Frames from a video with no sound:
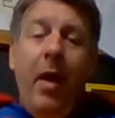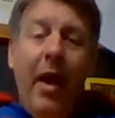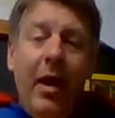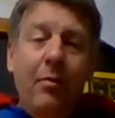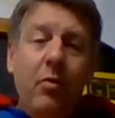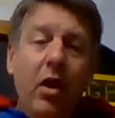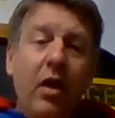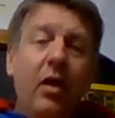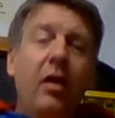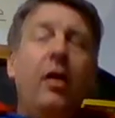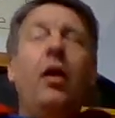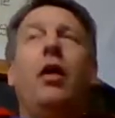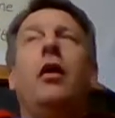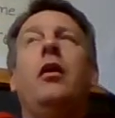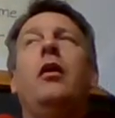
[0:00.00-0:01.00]

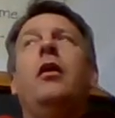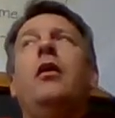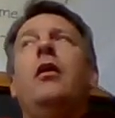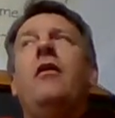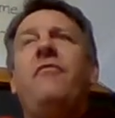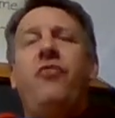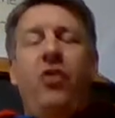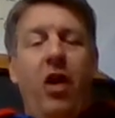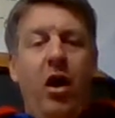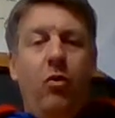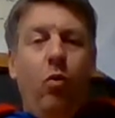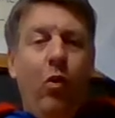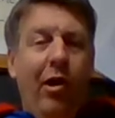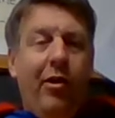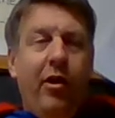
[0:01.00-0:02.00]
maybe if you're
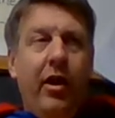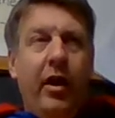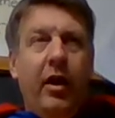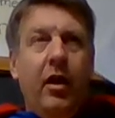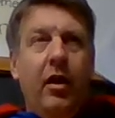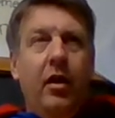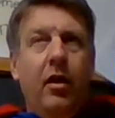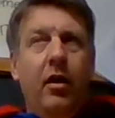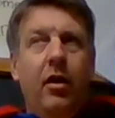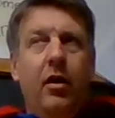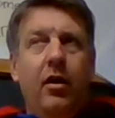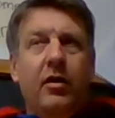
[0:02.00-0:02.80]
not wearing a